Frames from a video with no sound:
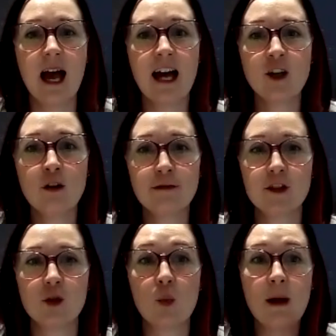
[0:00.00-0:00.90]
And
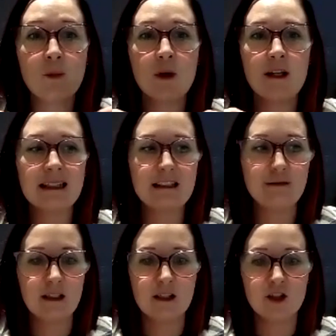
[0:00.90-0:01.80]
often when we're
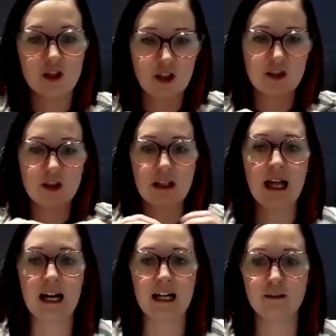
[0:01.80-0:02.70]
living a certain
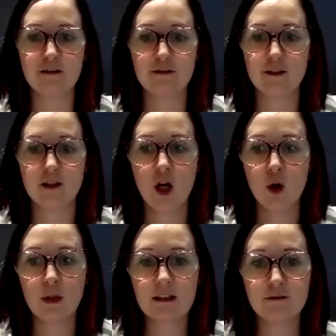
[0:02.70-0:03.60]
life,
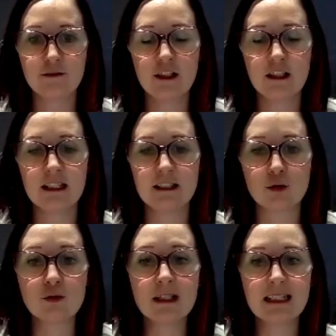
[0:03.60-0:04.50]
we can feel it's
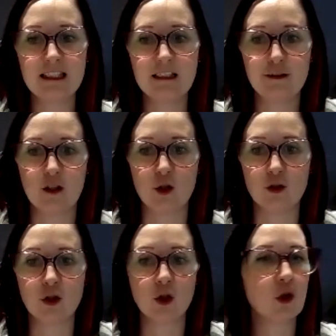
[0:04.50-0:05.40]
really
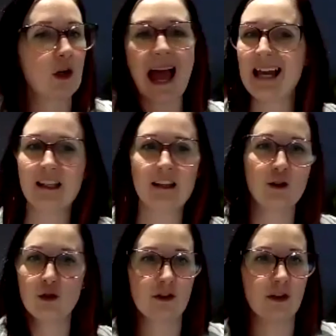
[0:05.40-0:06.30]
difficult to look at
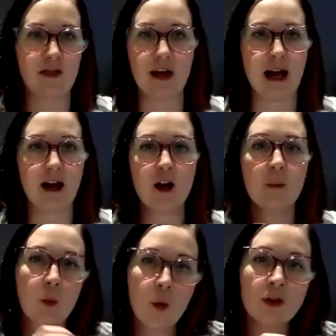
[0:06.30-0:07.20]
anything other than that.
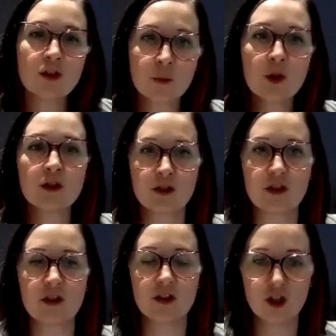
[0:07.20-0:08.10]
But one small
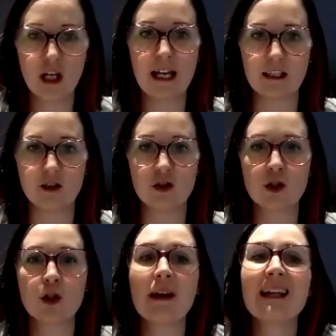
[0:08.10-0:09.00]

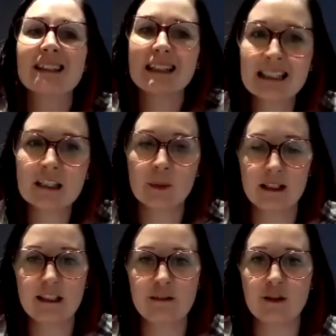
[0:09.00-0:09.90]
change creates a little
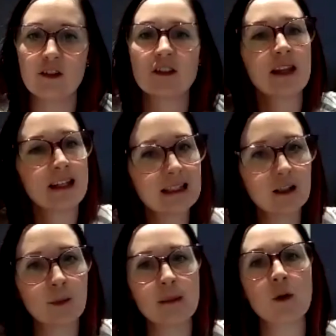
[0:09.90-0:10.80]
bit of difference, and then a
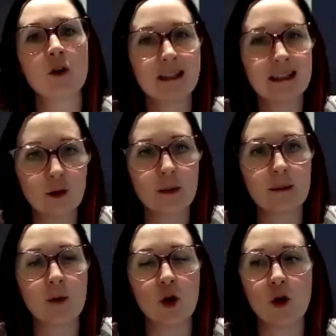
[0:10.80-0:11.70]
little bit more and a little
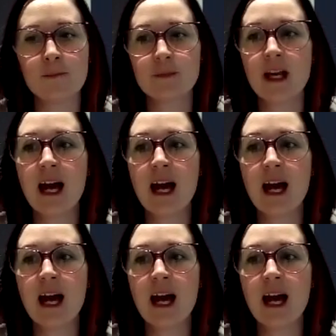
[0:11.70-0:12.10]
bit more.